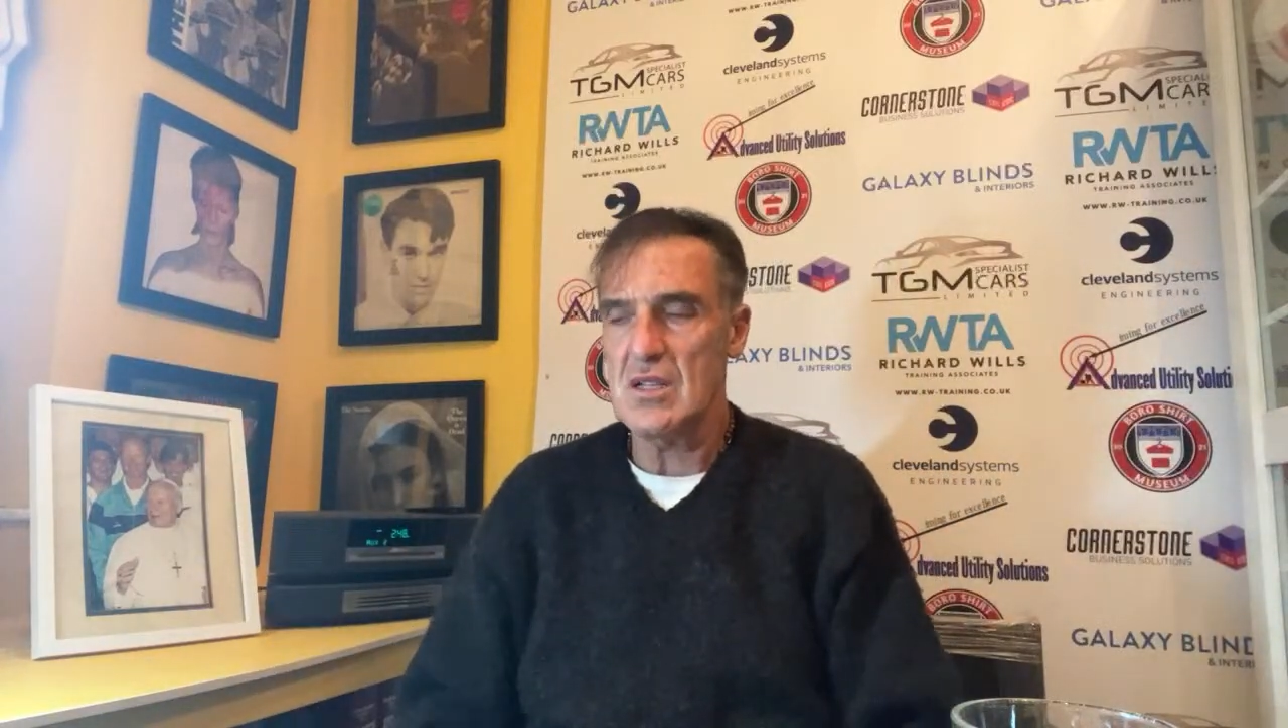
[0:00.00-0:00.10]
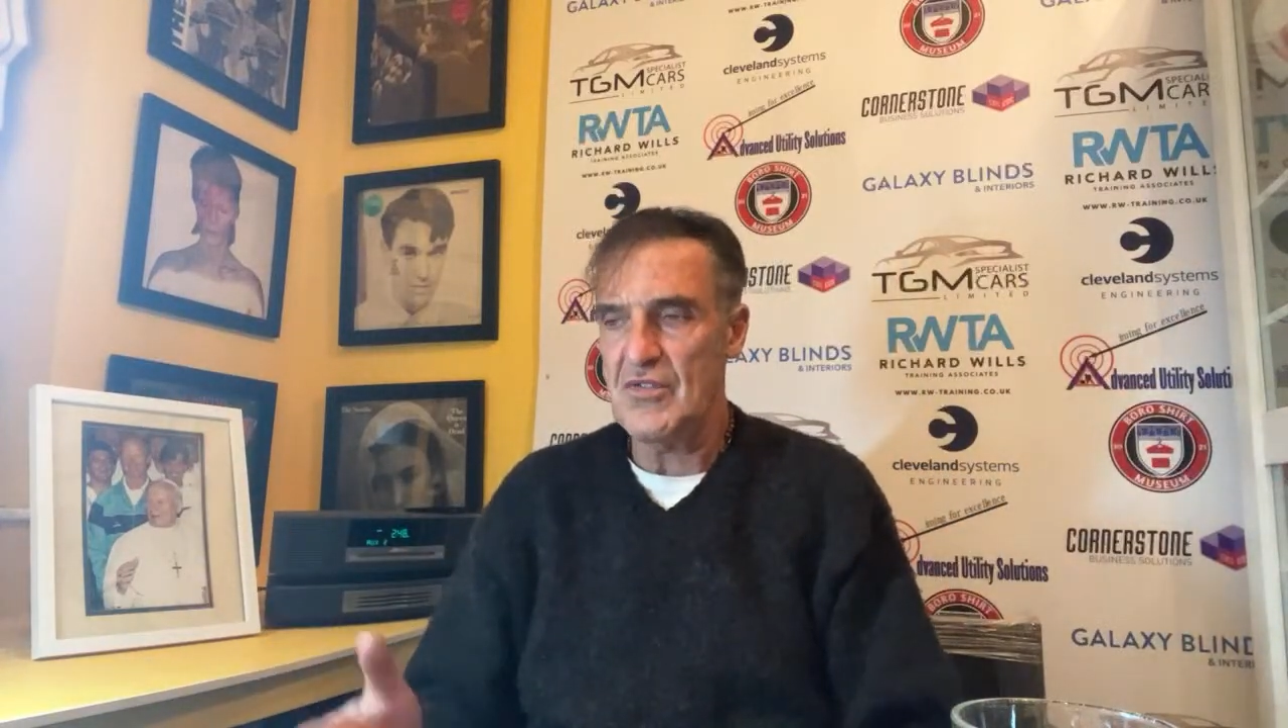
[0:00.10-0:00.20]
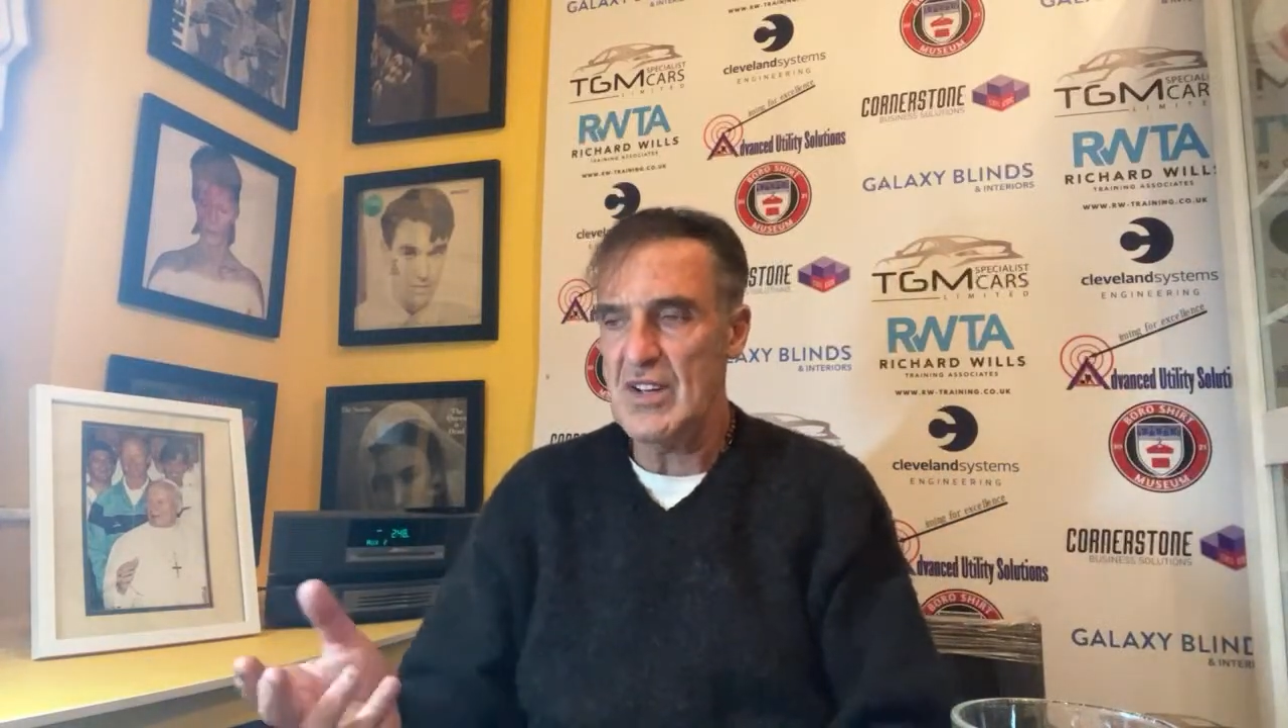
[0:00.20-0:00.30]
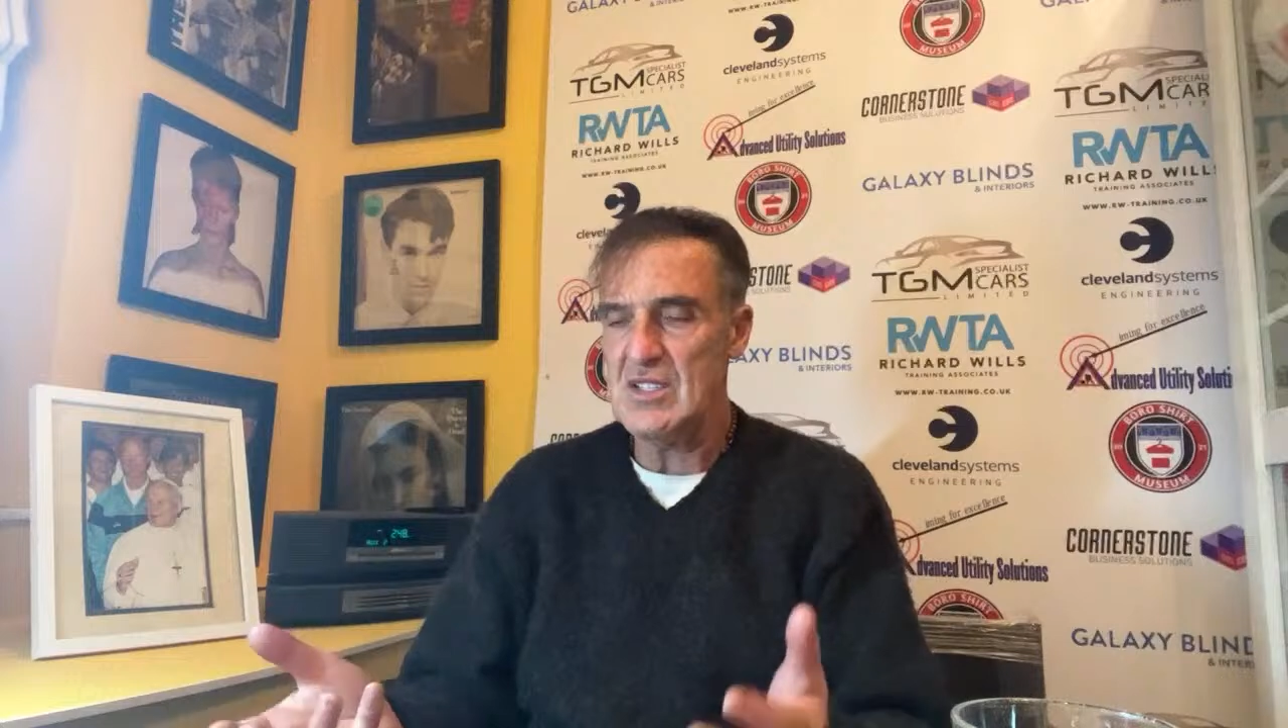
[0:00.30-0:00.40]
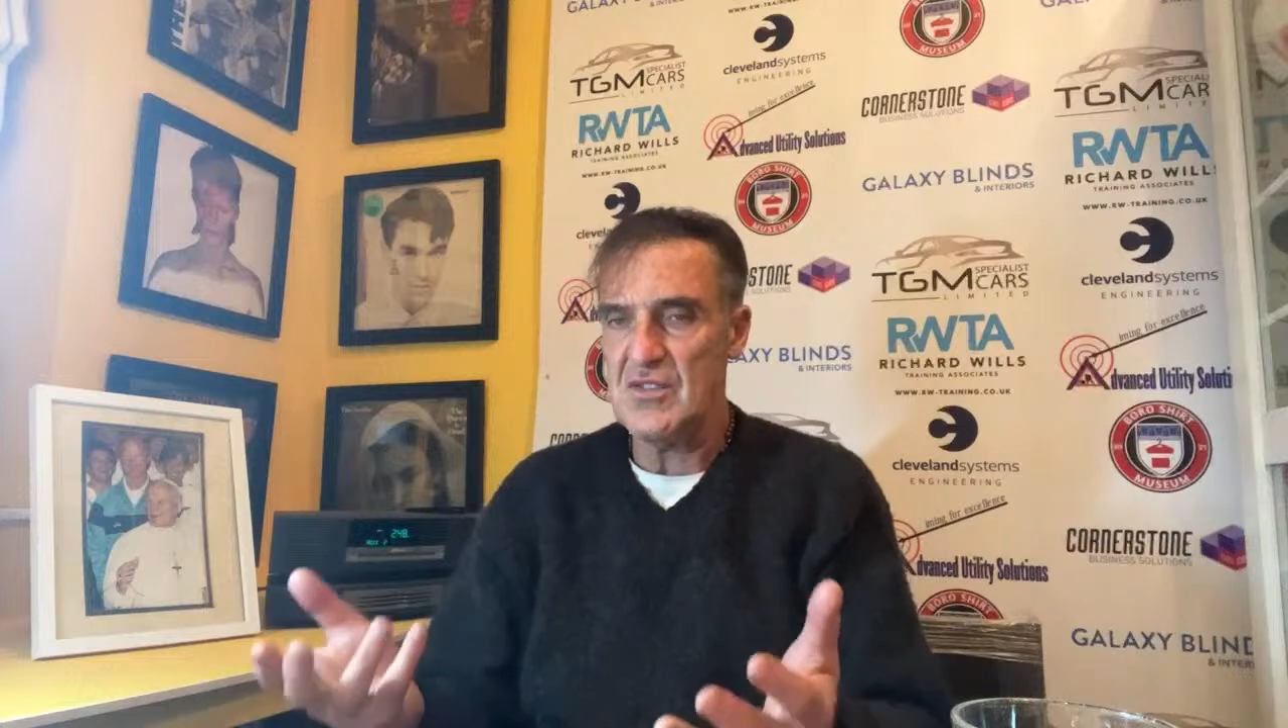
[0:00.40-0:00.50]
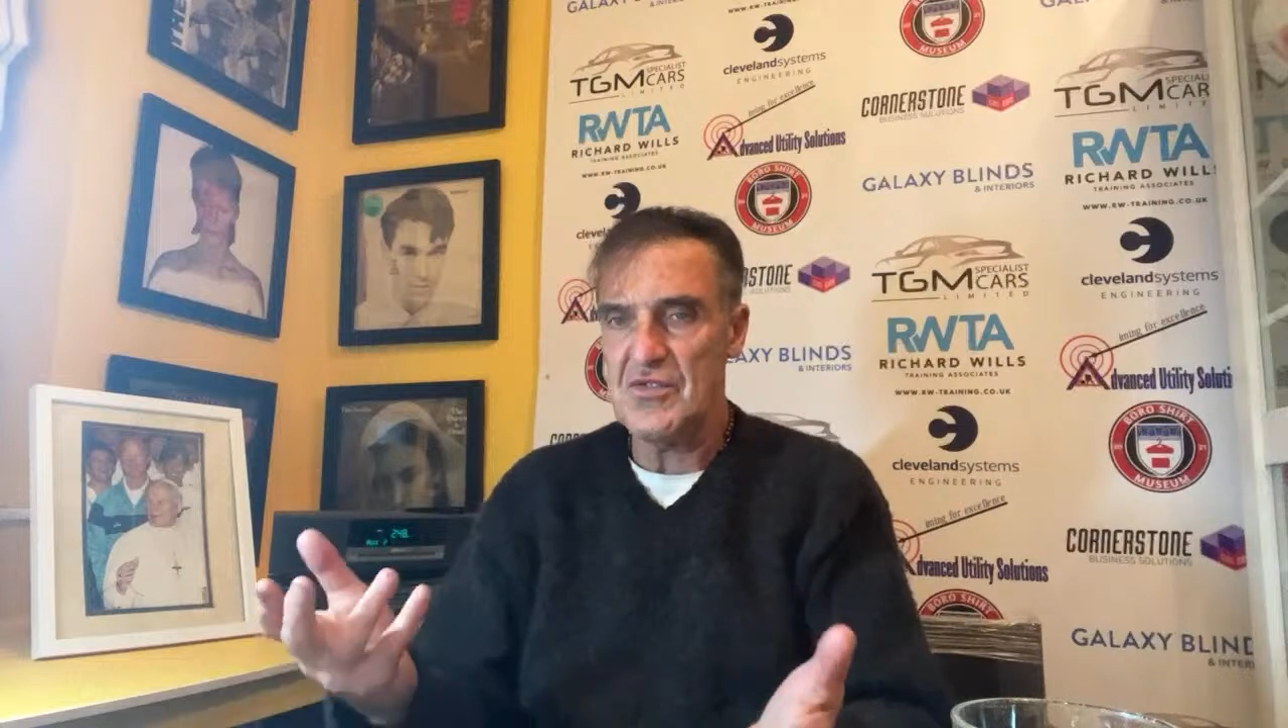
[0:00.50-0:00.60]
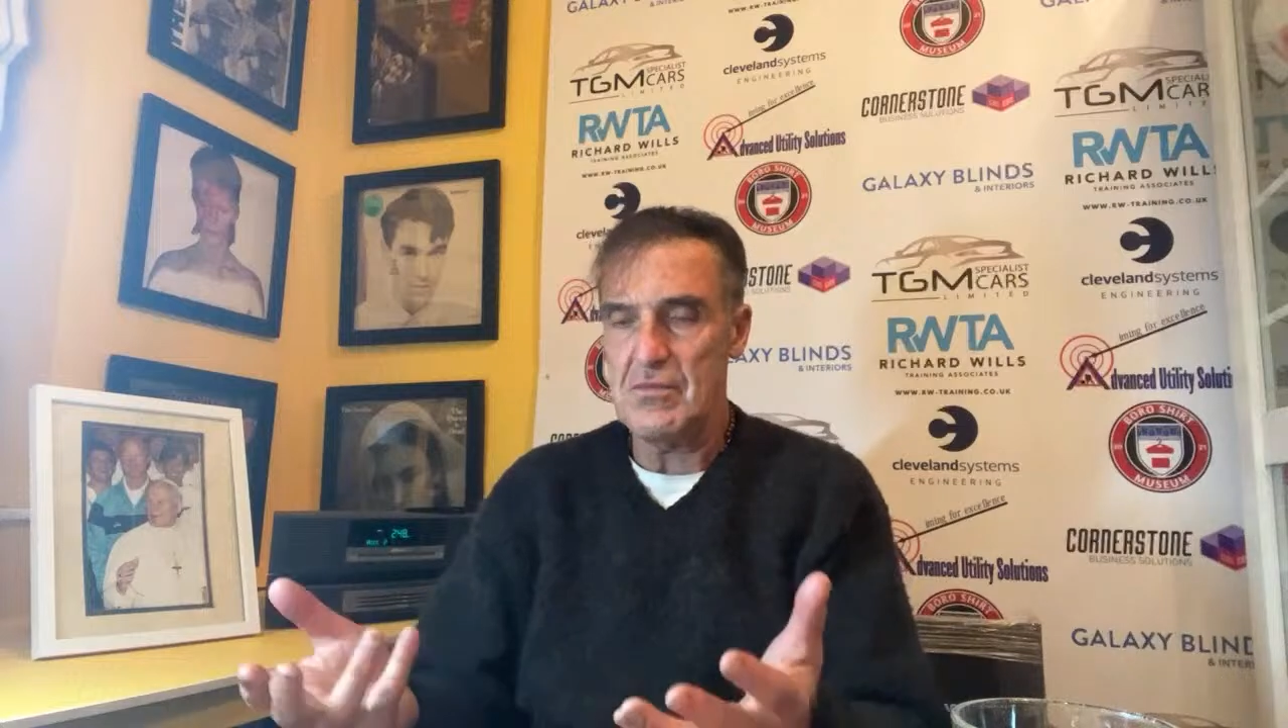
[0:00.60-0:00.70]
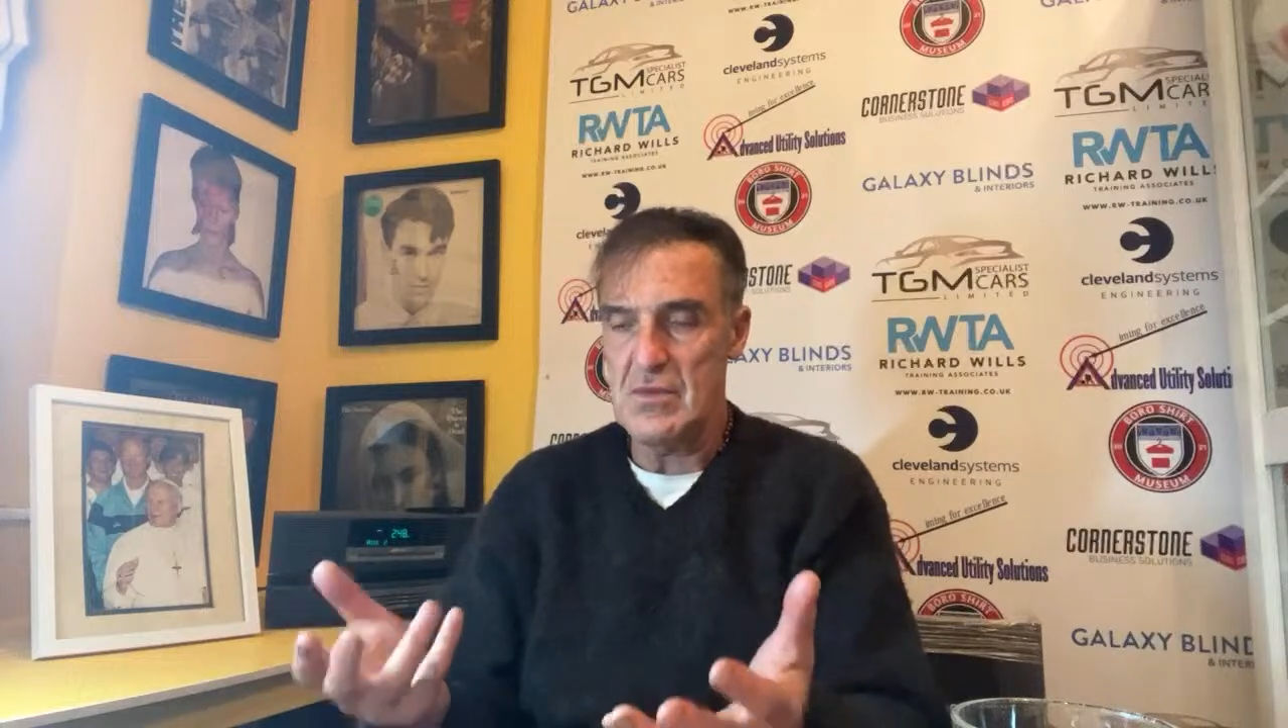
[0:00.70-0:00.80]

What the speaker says: defend